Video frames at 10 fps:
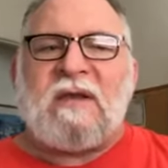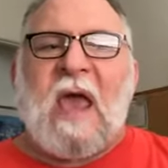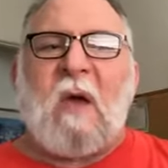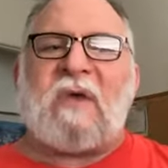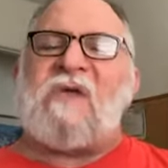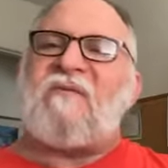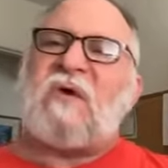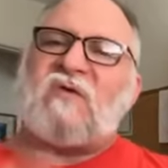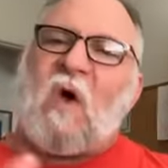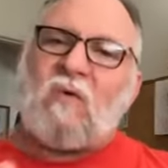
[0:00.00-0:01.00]
Now, if
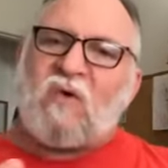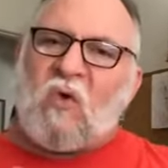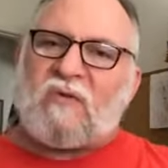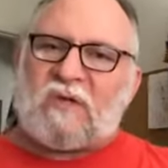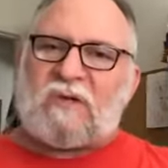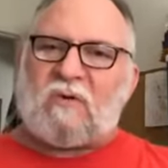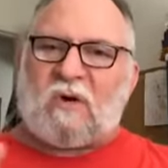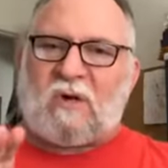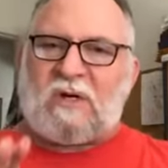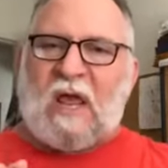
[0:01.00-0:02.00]
you don't know the
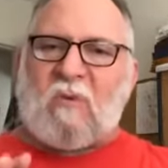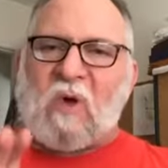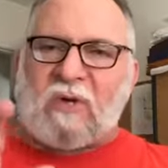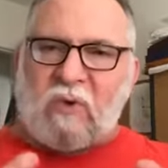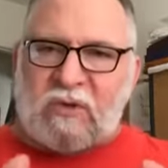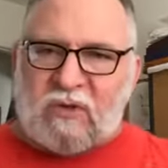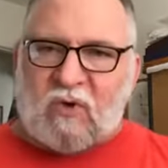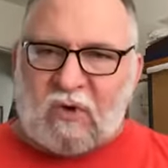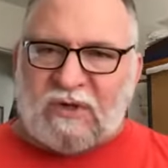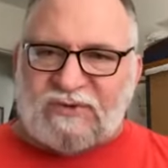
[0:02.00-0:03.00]
Lord, I want to
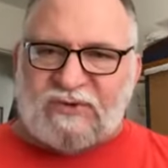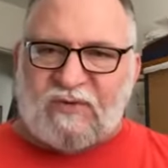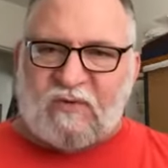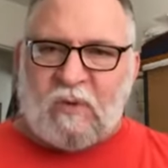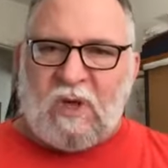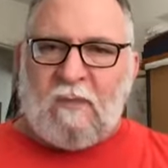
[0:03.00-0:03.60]
encourage you